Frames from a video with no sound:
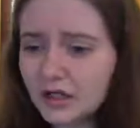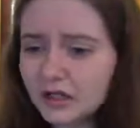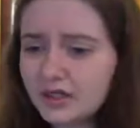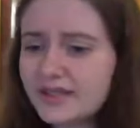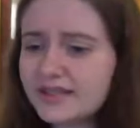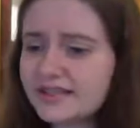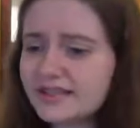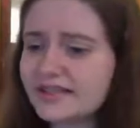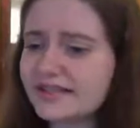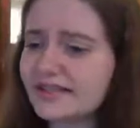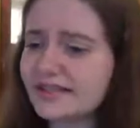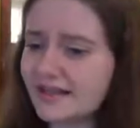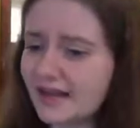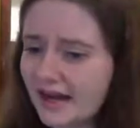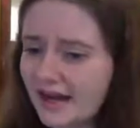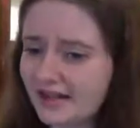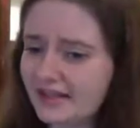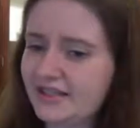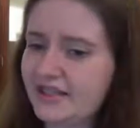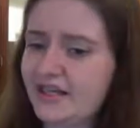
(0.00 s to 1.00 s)
Let's
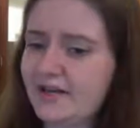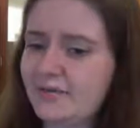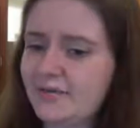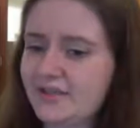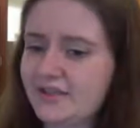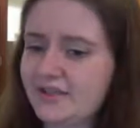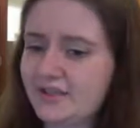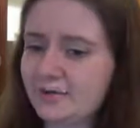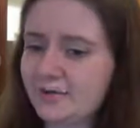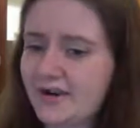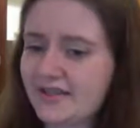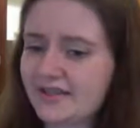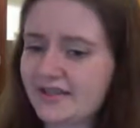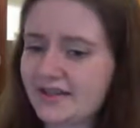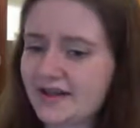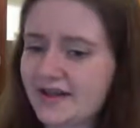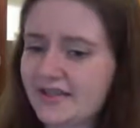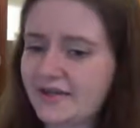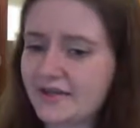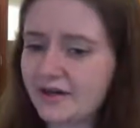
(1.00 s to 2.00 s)
not tell Mr.
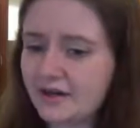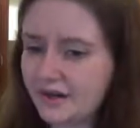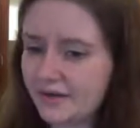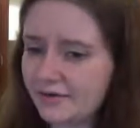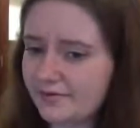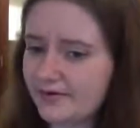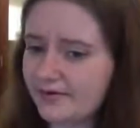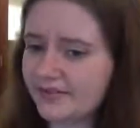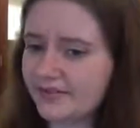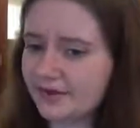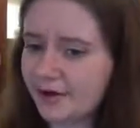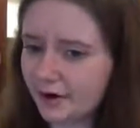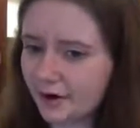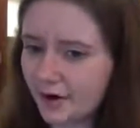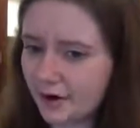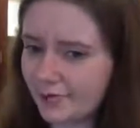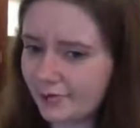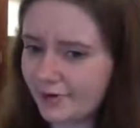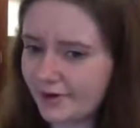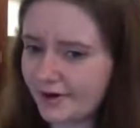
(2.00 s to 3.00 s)
Westcott that none of us did our
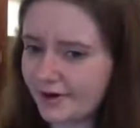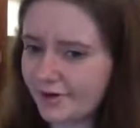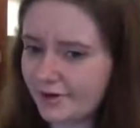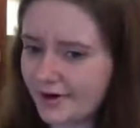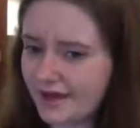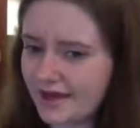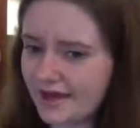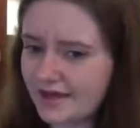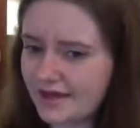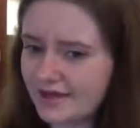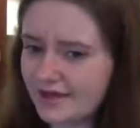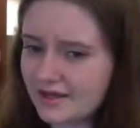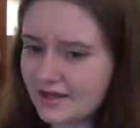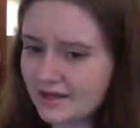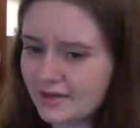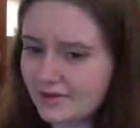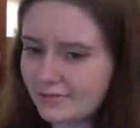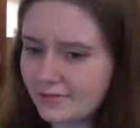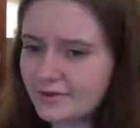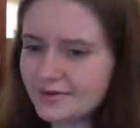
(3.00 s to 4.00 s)
homework, okay?
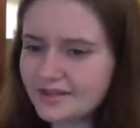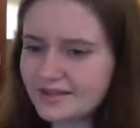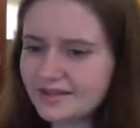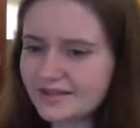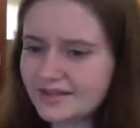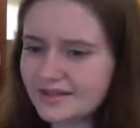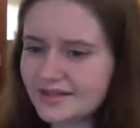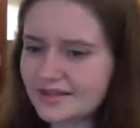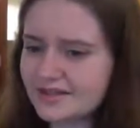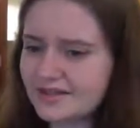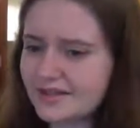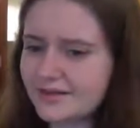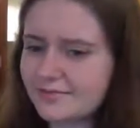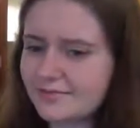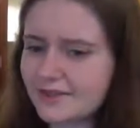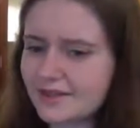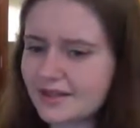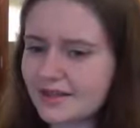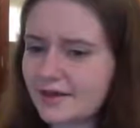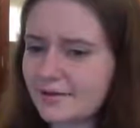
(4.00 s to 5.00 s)
We'll just say
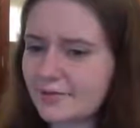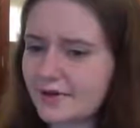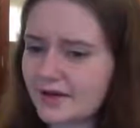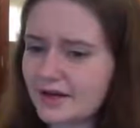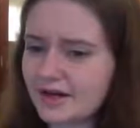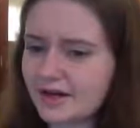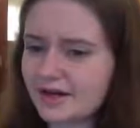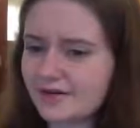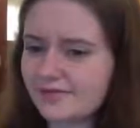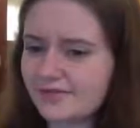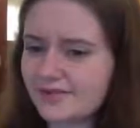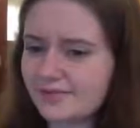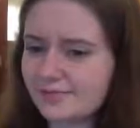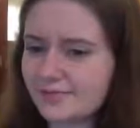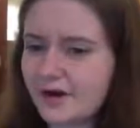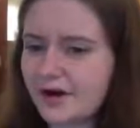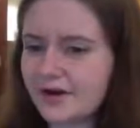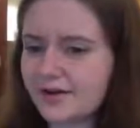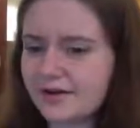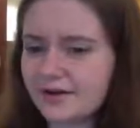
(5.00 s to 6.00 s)
something that we got off
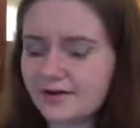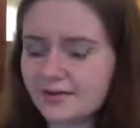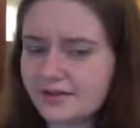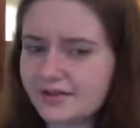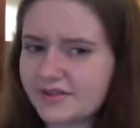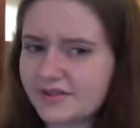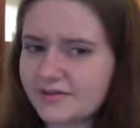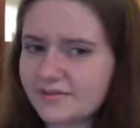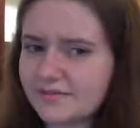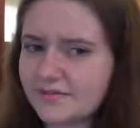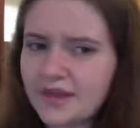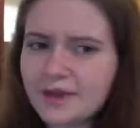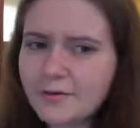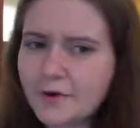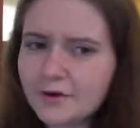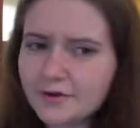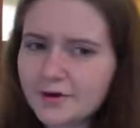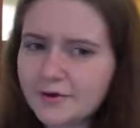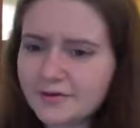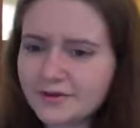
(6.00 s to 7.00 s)
SparkNotes. He
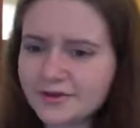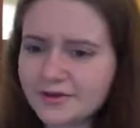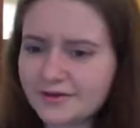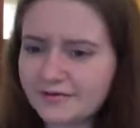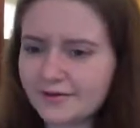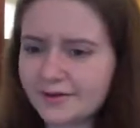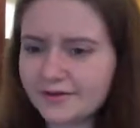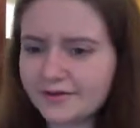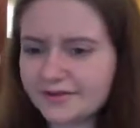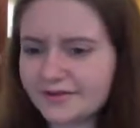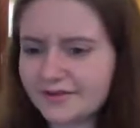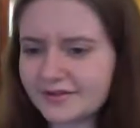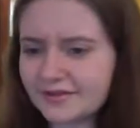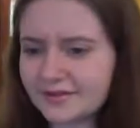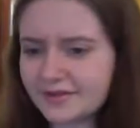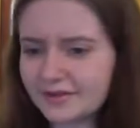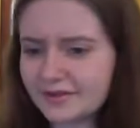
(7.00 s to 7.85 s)
won't know the difference.